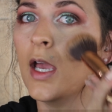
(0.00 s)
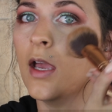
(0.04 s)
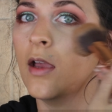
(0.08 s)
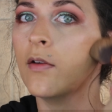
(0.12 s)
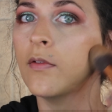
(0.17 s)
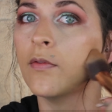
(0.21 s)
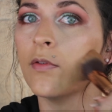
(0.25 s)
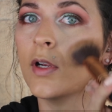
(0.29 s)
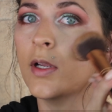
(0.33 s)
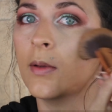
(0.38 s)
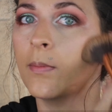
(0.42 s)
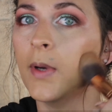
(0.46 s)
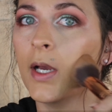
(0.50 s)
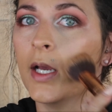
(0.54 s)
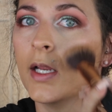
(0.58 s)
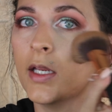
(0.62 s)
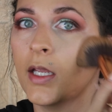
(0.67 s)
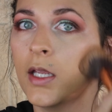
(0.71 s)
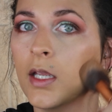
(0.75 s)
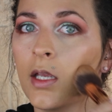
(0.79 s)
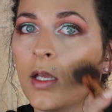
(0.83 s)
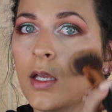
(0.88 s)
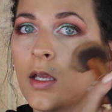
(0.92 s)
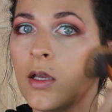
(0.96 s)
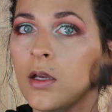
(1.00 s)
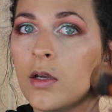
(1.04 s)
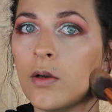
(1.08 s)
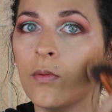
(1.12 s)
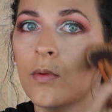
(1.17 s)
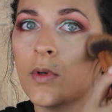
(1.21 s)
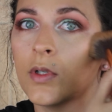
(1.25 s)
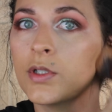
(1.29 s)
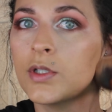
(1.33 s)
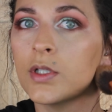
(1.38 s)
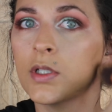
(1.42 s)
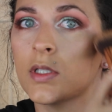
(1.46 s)
like everybody
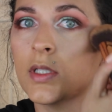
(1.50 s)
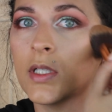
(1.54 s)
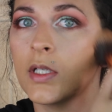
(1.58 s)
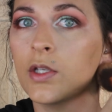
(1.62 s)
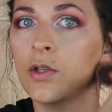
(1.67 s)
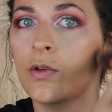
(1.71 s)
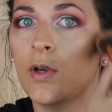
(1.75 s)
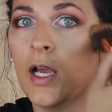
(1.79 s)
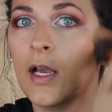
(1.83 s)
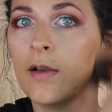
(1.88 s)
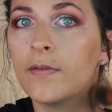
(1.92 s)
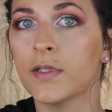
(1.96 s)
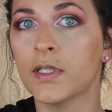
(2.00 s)
was just like,